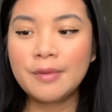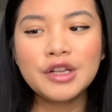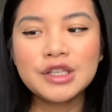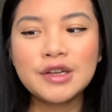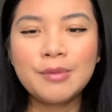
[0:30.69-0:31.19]

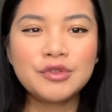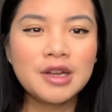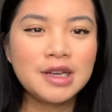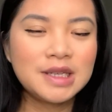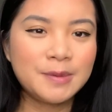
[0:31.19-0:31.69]
Also I'm trying
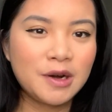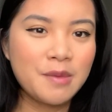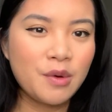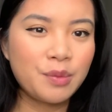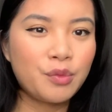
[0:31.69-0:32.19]
to
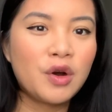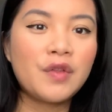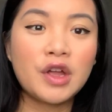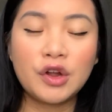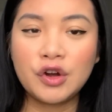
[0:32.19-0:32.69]
experiment with more of
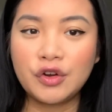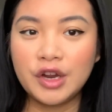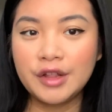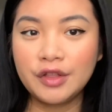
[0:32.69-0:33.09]
like Korean